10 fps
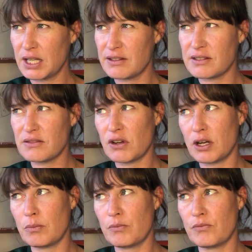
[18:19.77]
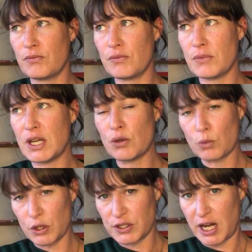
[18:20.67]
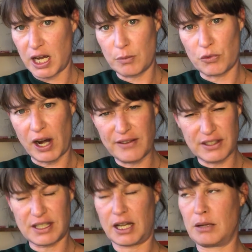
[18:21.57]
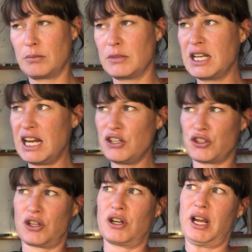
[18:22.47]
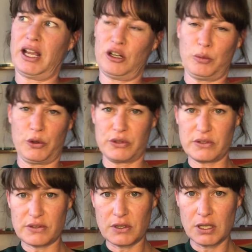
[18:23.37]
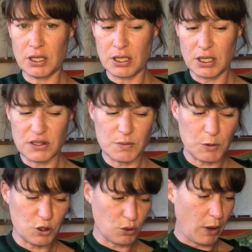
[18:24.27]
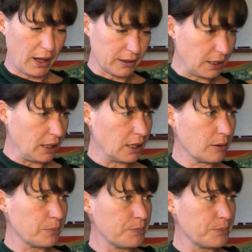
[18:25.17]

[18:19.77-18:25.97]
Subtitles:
It's a very inward time, private time, nature, animals, spirituality.